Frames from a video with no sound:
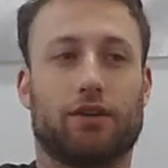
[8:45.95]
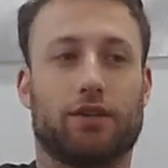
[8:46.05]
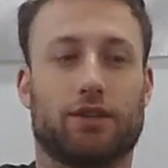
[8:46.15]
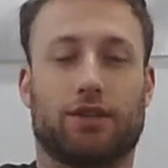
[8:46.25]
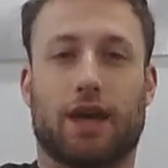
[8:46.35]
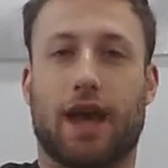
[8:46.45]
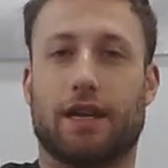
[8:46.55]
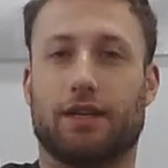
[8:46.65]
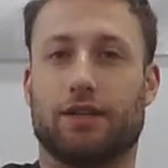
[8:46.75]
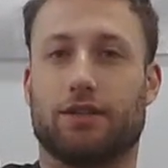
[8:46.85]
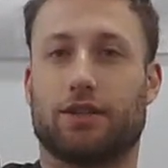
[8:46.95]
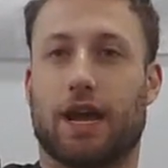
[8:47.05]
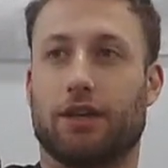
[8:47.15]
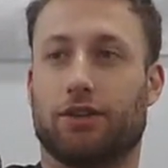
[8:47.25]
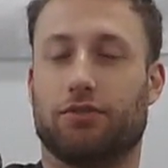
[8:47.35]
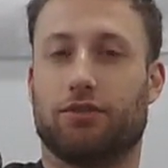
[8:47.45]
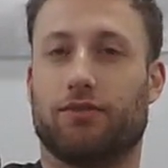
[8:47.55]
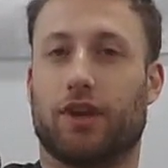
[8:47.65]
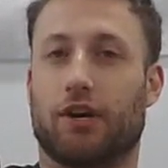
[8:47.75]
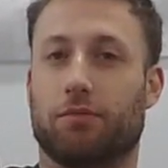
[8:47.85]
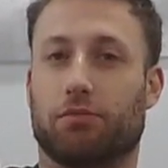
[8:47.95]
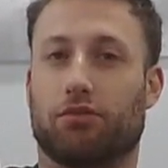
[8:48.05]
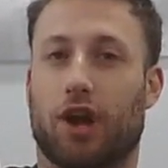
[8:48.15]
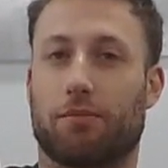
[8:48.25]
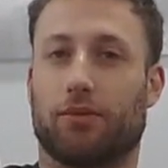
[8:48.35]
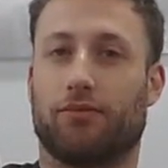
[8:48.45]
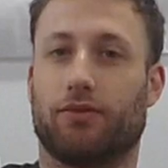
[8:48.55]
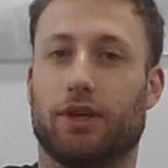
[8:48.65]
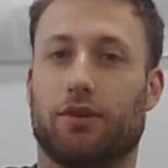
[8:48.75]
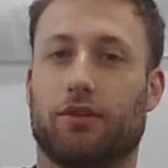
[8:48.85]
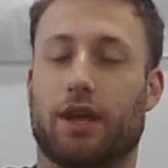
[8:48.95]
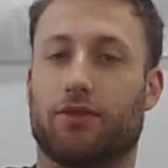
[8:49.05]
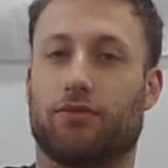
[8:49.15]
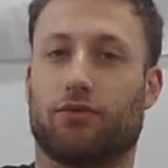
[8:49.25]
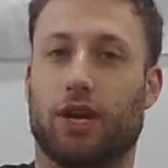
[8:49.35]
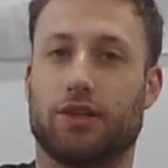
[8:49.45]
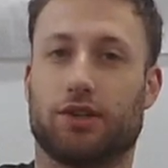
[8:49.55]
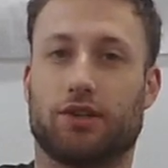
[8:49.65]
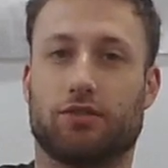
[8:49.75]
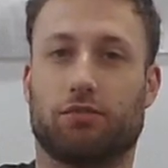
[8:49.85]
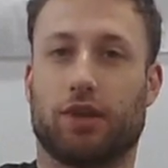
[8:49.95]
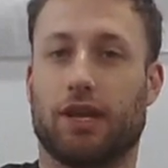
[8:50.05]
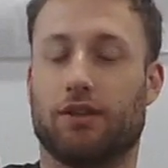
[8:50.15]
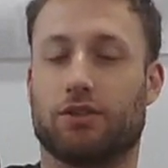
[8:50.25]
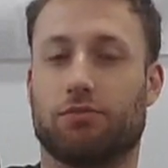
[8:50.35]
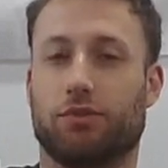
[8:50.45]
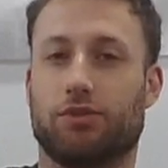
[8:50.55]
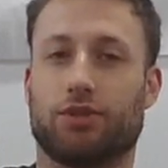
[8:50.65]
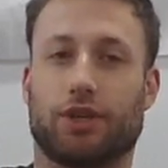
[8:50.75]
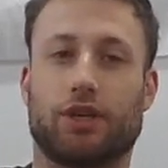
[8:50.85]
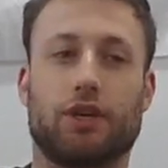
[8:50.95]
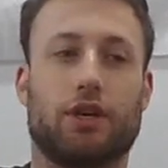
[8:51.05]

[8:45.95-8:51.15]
Because that is how you develop the proper feel and phrasing to play this music.